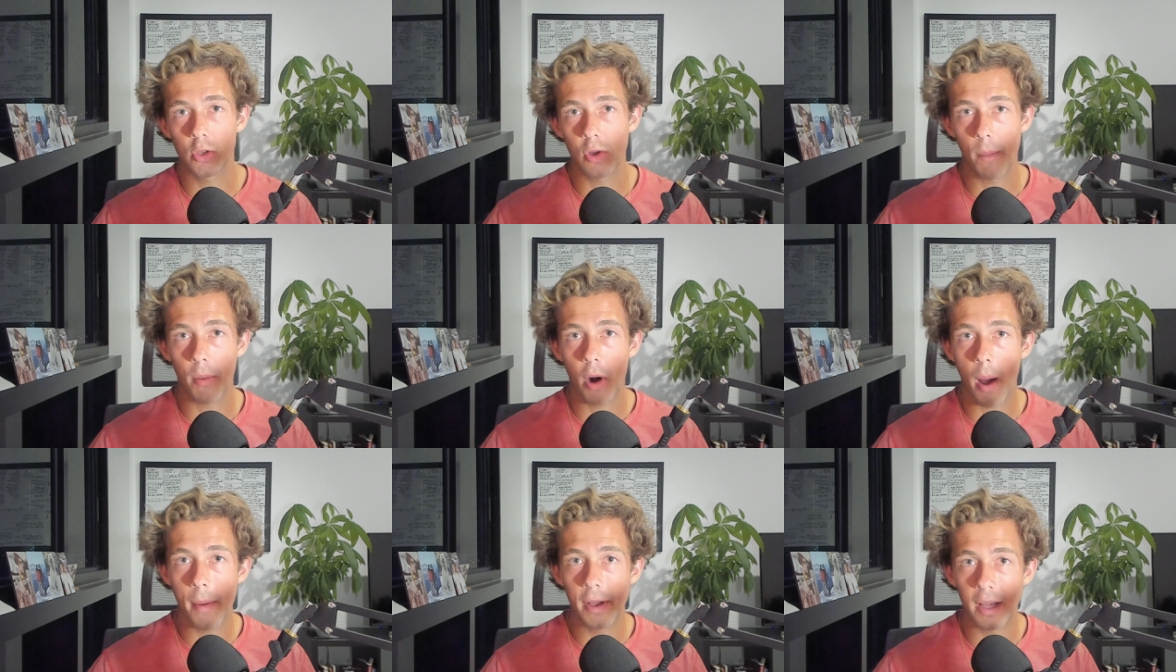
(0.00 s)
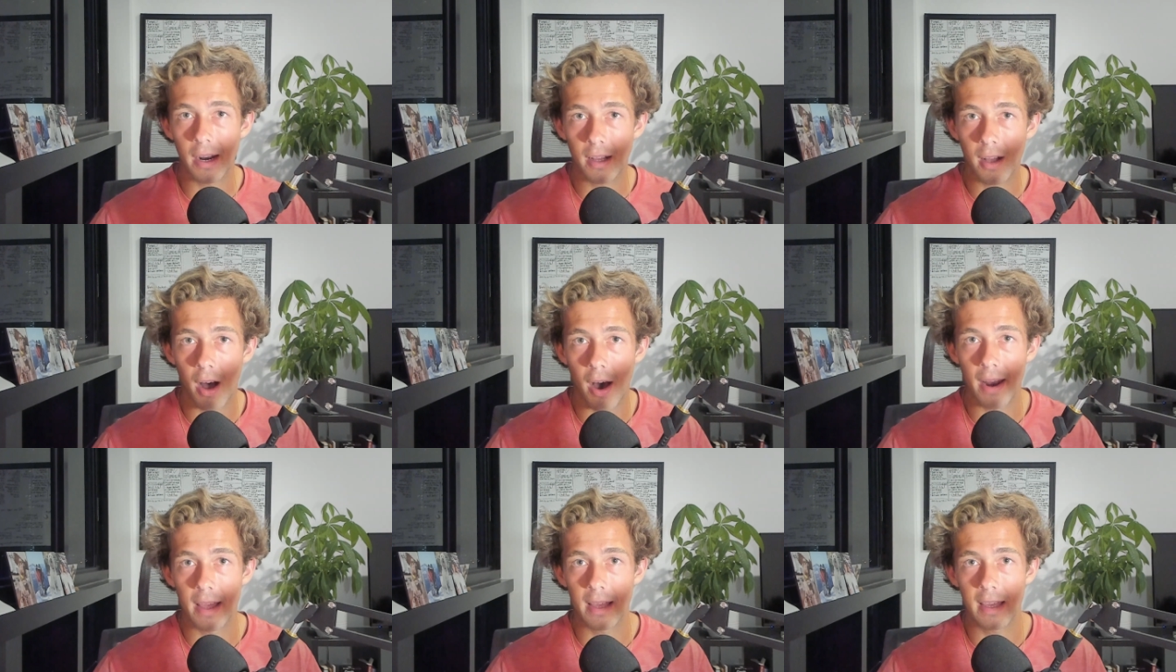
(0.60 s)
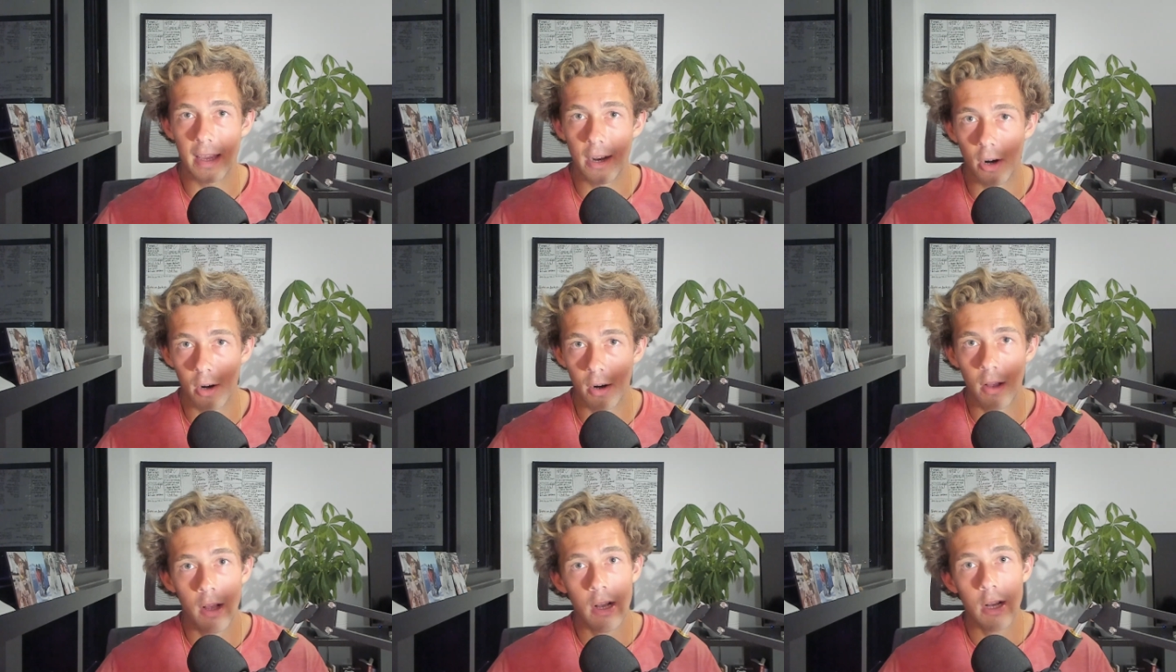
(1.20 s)
so I'm probably going to cut it
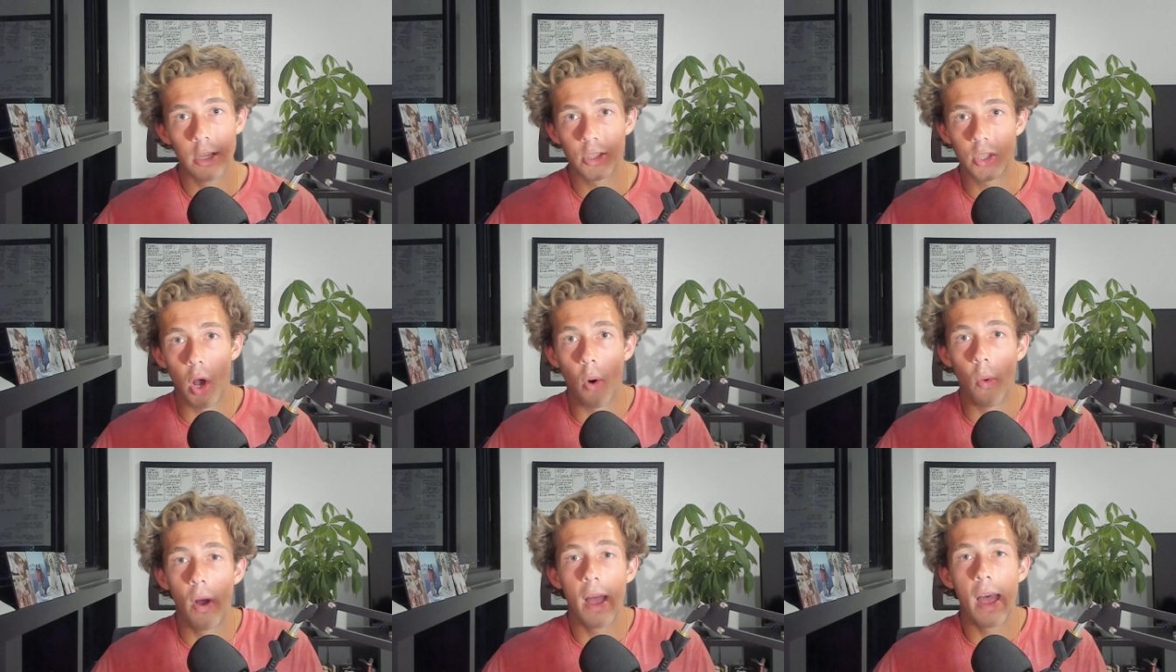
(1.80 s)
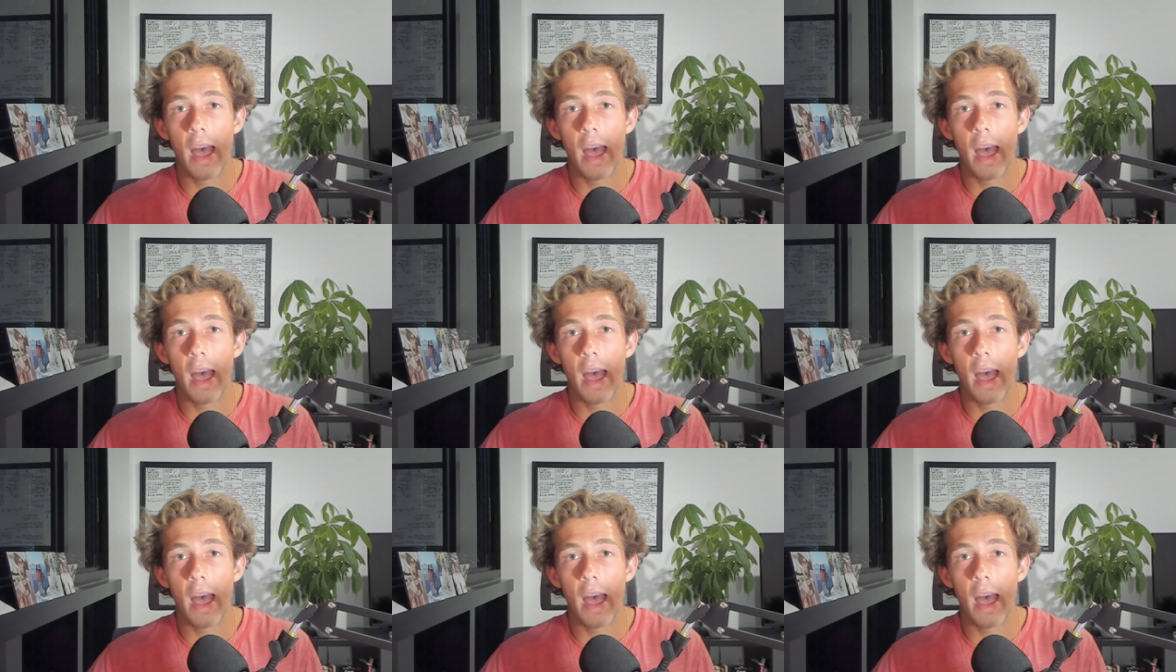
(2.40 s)
here. So